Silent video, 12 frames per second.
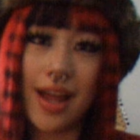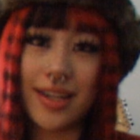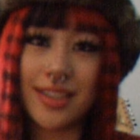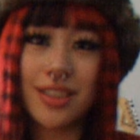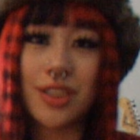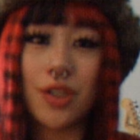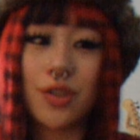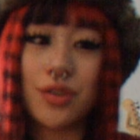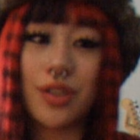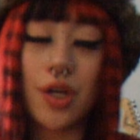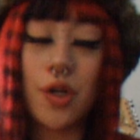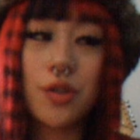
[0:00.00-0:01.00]
Alright,
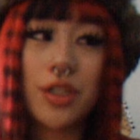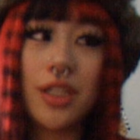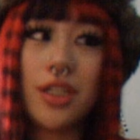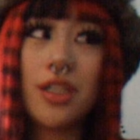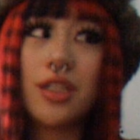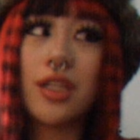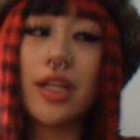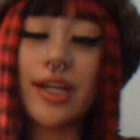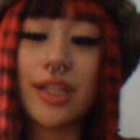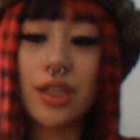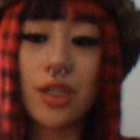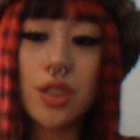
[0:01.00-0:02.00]
so low-key,
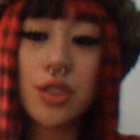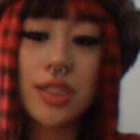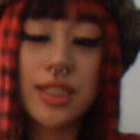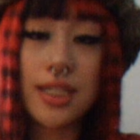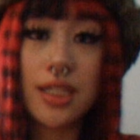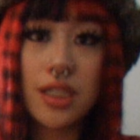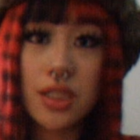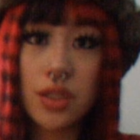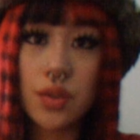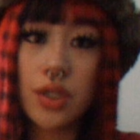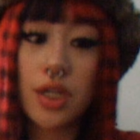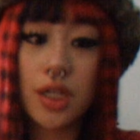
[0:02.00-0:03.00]
like, those
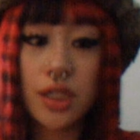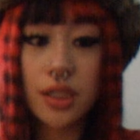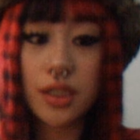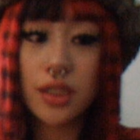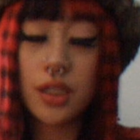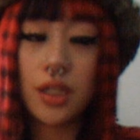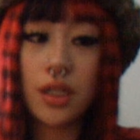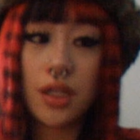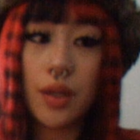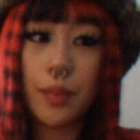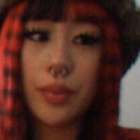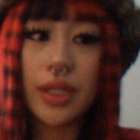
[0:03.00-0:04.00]
tees were hard.
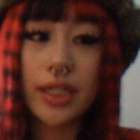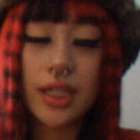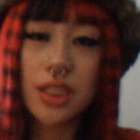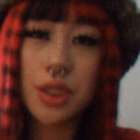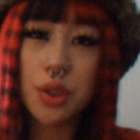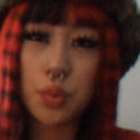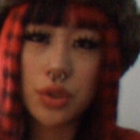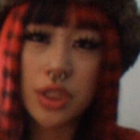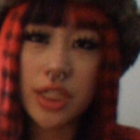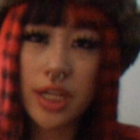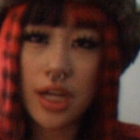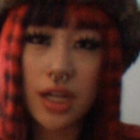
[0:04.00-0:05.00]
But like I just
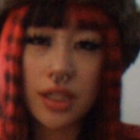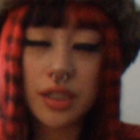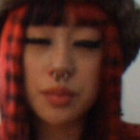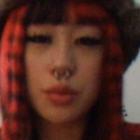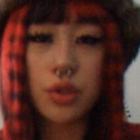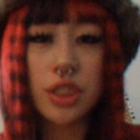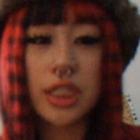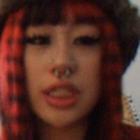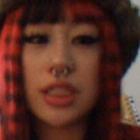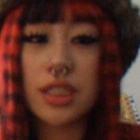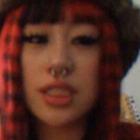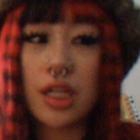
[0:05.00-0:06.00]
wish they had like more
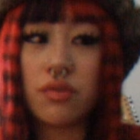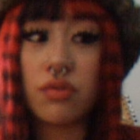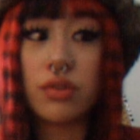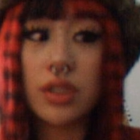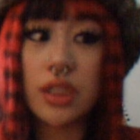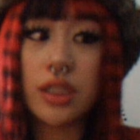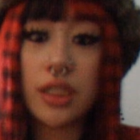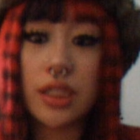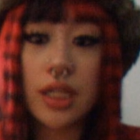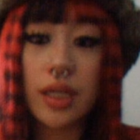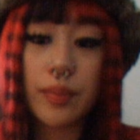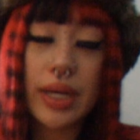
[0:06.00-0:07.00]
jeans, because I really
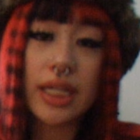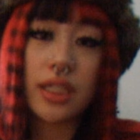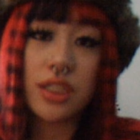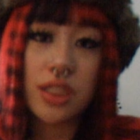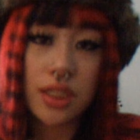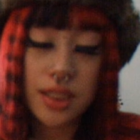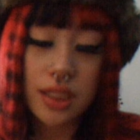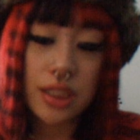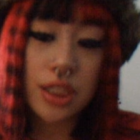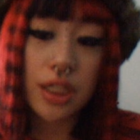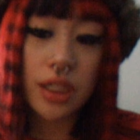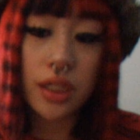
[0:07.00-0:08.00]
need like baggy jeans
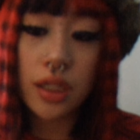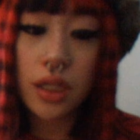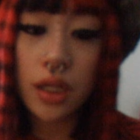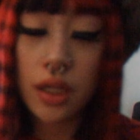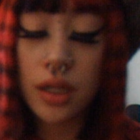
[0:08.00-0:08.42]
and shit.